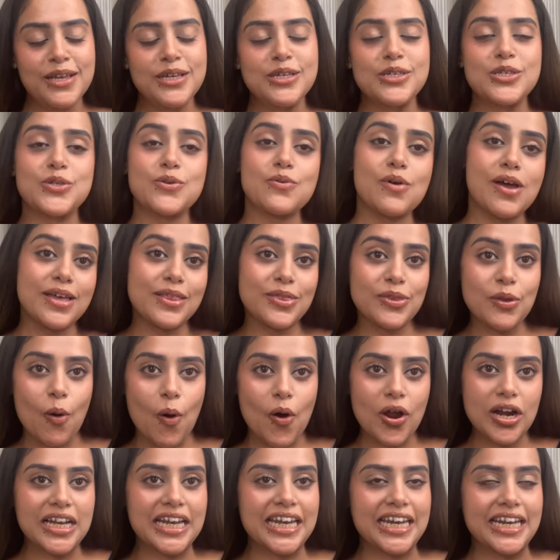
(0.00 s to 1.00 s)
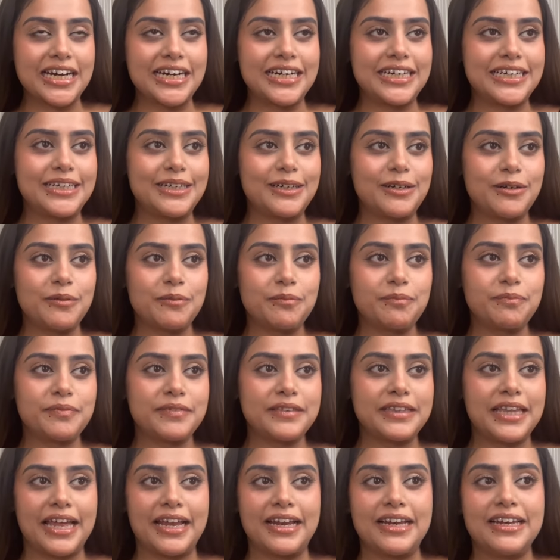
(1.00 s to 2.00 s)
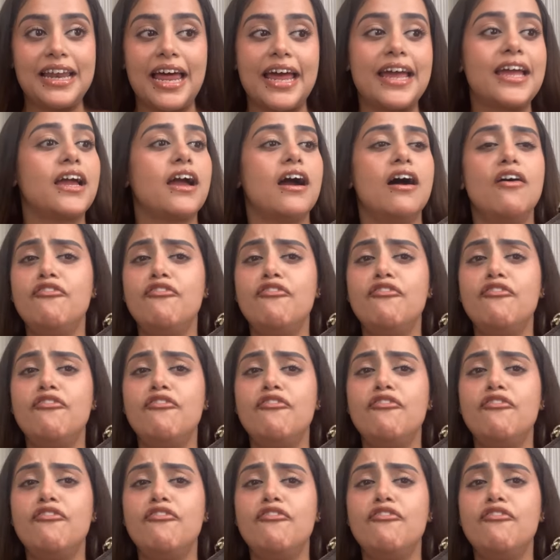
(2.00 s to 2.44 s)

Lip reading: So I thought that, like,